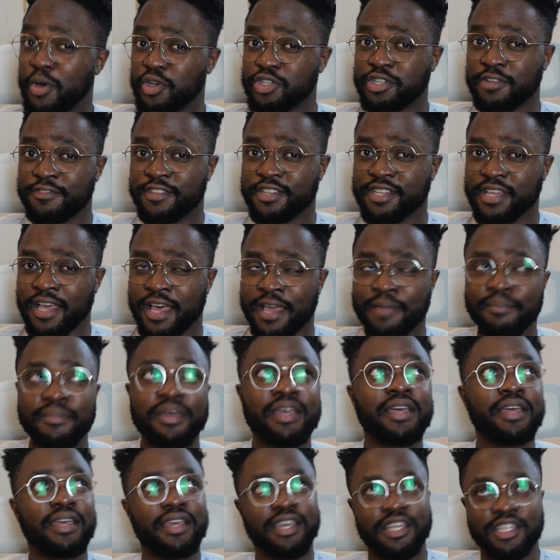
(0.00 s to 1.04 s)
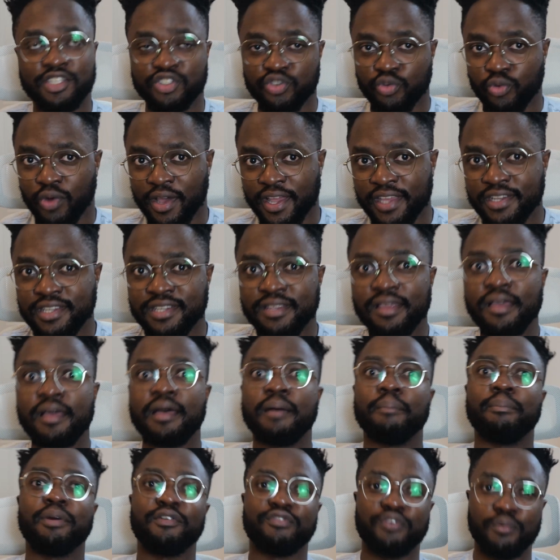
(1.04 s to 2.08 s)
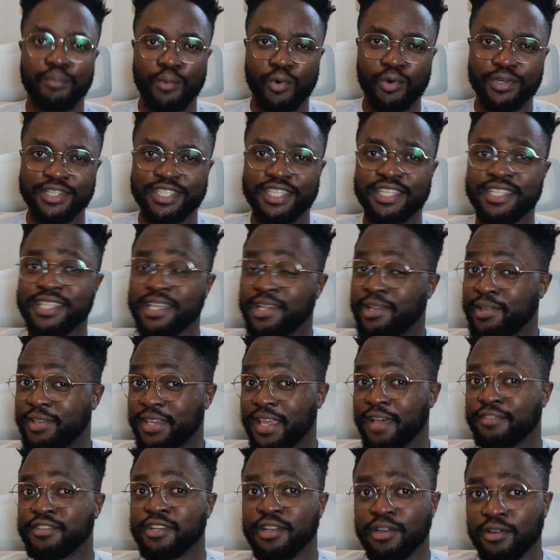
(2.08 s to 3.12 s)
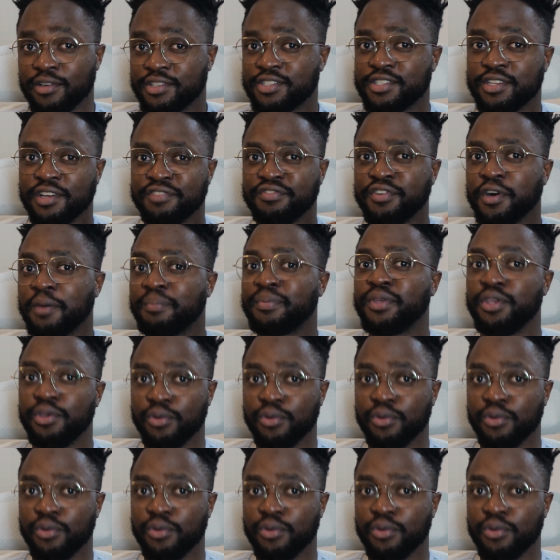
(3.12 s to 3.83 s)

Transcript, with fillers: Most of the time, it's right, but for more detail, you have to look stuff up